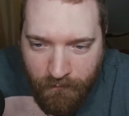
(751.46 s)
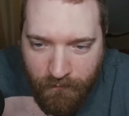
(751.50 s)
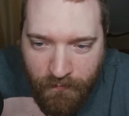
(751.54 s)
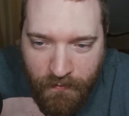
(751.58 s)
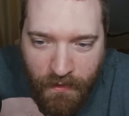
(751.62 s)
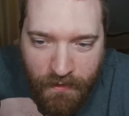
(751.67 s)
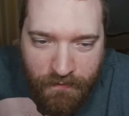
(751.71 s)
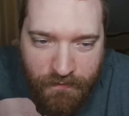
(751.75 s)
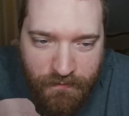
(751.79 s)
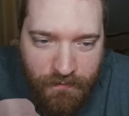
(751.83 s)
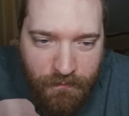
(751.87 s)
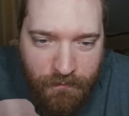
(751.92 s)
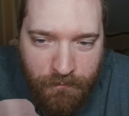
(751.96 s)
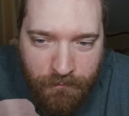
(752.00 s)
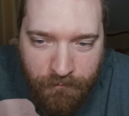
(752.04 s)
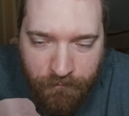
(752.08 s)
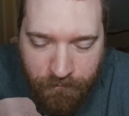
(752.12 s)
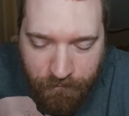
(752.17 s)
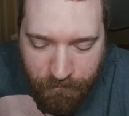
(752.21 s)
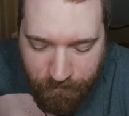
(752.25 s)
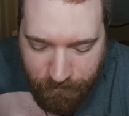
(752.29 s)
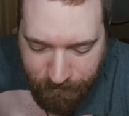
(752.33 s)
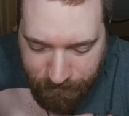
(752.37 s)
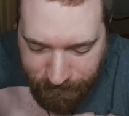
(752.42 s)
Yes.
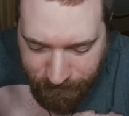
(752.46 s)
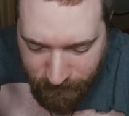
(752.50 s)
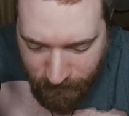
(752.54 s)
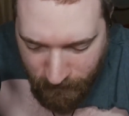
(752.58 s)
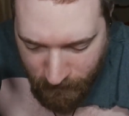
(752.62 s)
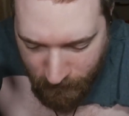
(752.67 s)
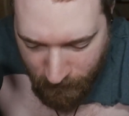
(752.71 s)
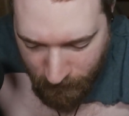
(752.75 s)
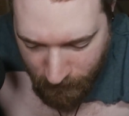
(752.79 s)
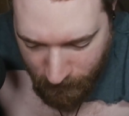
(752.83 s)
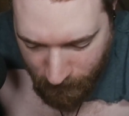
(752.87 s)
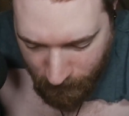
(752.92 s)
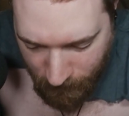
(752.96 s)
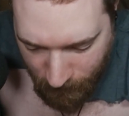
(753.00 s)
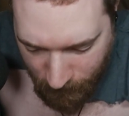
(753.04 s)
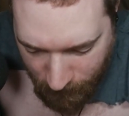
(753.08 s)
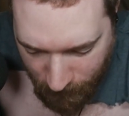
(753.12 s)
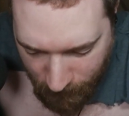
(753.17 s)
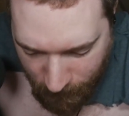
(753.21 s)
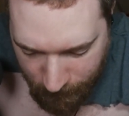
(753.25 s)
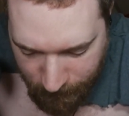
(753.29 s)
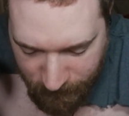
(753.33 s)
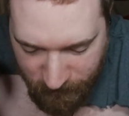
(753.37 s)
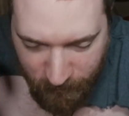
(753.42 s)

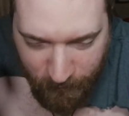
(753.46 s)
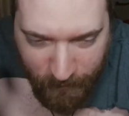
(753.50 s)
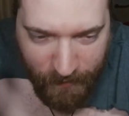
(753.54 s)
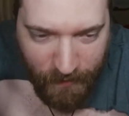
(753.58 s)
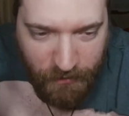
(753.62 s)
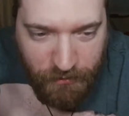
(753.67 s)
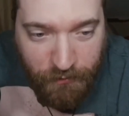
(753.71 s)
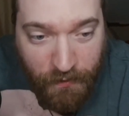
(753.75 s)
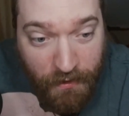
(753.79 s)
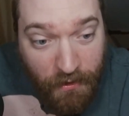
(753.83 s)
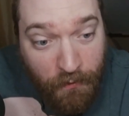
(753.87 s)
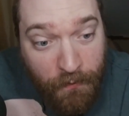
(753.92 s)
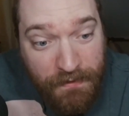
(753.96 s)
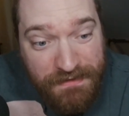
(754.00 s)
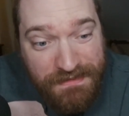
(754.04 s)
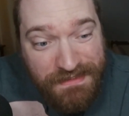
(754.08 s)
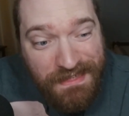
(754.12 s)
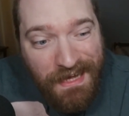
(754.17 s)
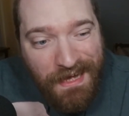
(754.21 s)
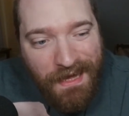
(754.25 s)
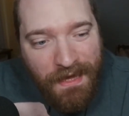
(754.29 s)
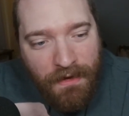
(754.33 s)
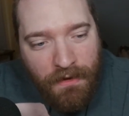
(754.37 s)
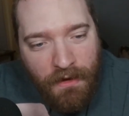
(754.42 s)
So I got Dragon Quest
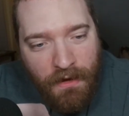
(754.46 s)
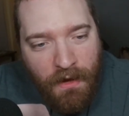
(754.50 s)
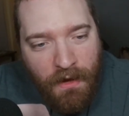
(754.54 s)
IX,